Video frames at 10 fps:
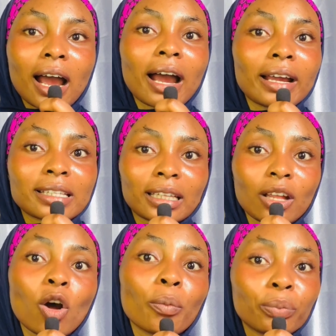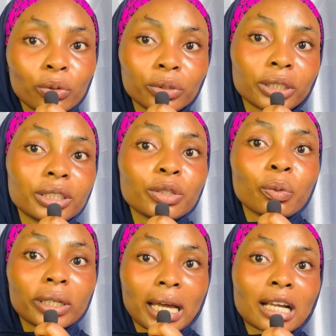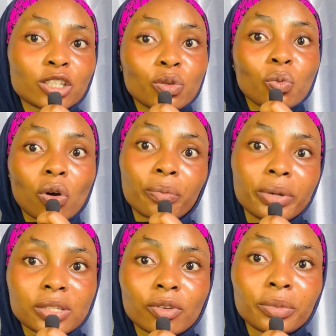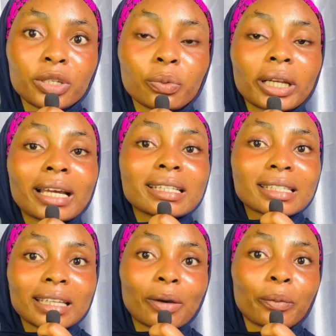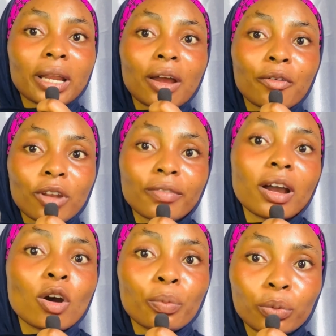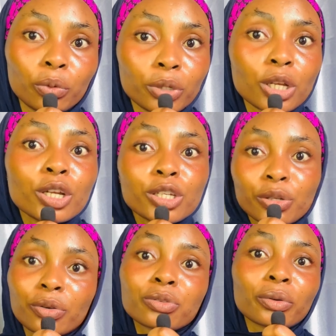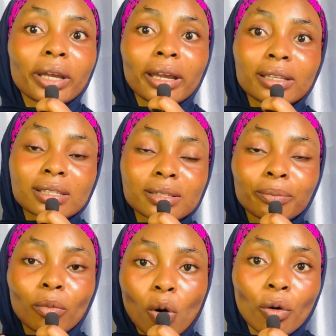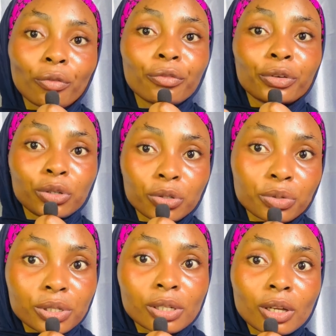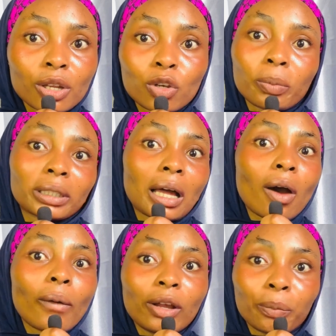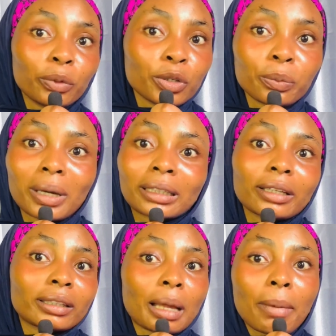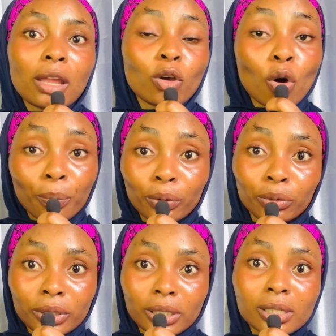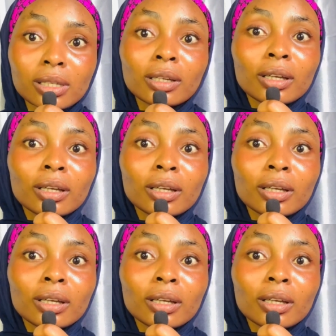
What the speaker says: I started uploading the one that actually worked best for me, the one I see that whenever I upload, it's going to get more views. No matter how I upload, no matter the time I upload it,